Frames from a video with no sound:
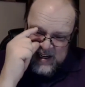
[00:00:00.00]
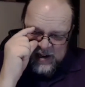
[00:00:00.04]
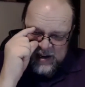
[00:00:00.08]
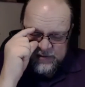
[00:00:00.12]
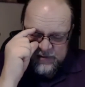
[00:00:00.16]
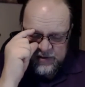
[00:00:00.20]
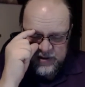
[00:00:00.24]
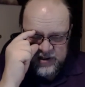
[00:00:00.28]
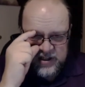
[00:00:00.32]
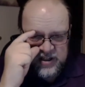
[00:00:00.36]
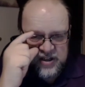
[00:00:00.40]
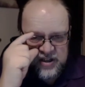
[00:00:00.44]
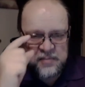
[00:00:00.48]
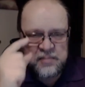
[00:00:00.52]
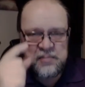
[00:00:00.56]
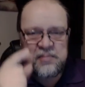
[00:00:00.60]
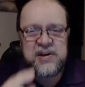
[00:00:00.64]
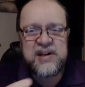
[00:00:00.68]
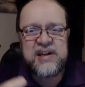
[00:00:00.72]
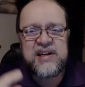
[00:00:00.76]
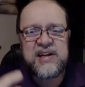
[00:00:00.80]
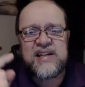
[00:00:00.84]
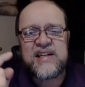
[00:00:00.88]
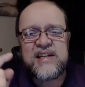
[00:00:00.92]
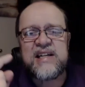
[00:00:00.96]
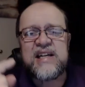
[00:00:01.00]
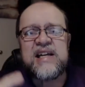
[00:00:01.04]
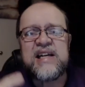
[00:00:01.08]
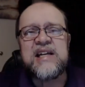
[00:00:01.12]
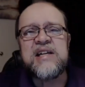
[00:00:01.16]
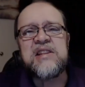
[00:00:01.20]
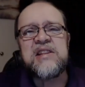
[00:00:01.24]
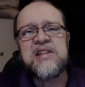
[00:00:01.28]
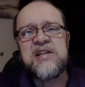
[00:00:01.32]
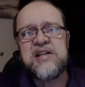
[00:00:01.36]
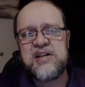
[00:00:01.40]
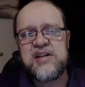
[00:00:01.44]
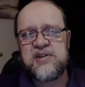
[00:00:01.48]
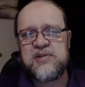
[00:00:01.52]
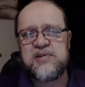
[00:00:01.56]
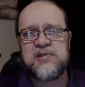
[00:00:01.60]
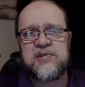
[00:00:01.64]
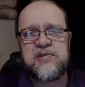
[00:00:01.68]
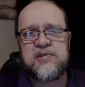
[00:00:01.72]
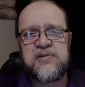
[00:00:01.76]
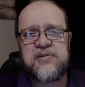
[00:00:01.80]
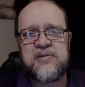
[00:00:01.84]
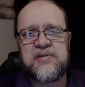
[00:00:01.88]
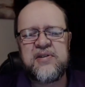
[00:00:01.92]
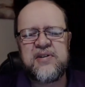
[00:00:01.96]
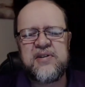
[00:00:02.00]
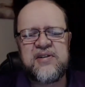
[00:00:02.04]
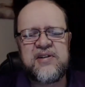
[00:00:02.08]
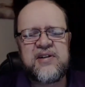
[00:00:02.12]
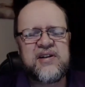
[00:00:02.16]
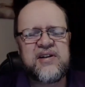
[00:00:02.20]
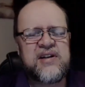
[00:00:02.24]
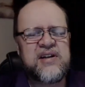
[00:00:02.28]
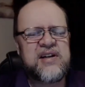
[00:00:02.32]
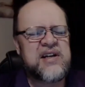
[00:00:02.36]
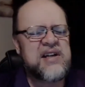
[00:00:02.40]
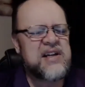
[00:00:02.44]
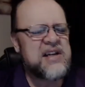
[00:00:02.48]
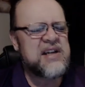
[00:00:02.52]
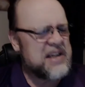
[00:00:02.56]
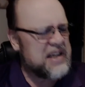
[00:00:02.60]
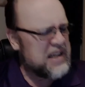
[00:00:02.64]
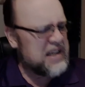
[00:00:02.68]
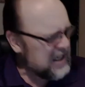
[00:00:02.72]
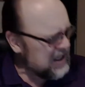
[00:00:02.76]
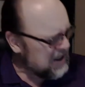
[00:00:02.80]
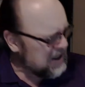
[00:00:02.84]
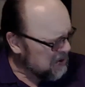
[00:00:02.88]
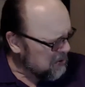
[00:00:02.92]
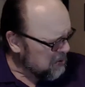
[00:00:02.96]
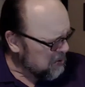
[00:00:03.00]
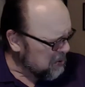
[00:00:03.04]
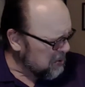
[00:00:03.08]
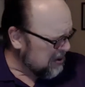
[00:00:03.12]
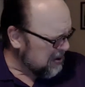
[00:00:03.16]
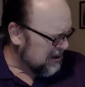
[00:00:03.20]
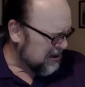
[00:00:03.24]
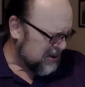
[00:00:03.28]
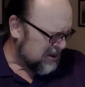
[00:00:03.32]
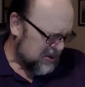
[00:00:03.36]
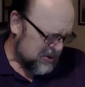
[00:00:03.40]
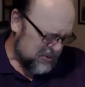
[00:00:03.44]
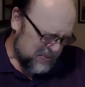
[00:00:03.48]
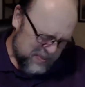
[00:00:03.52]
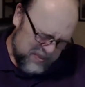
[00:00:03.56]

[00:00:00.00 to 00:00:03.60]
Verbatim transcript: ever committed in the earth, in the world.